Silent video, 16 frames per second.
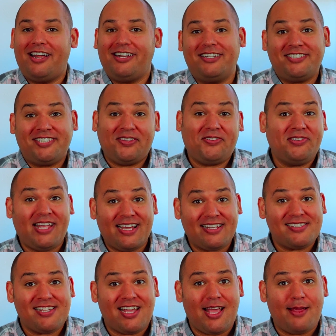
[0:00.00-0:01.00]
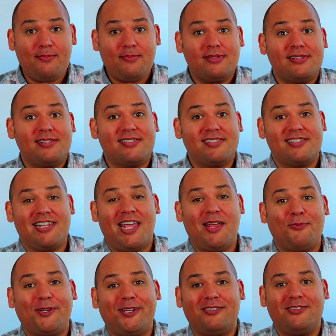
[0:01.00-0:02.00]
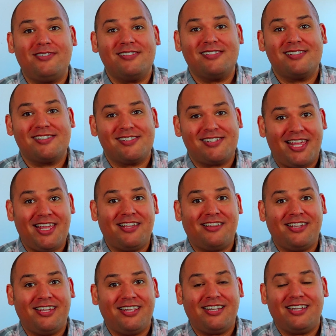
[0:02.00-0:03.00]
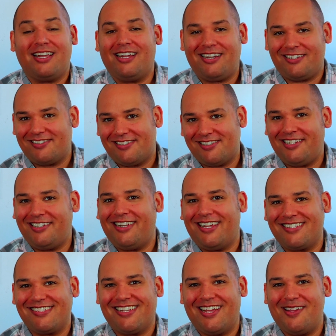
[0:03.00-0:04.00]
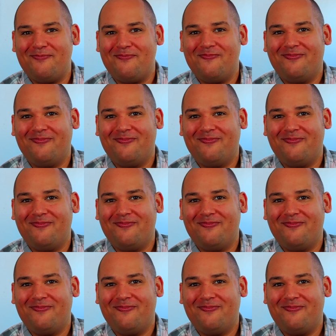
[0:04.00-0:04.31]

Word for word: And until next time, stay real, stay clean, and I'll see you next time.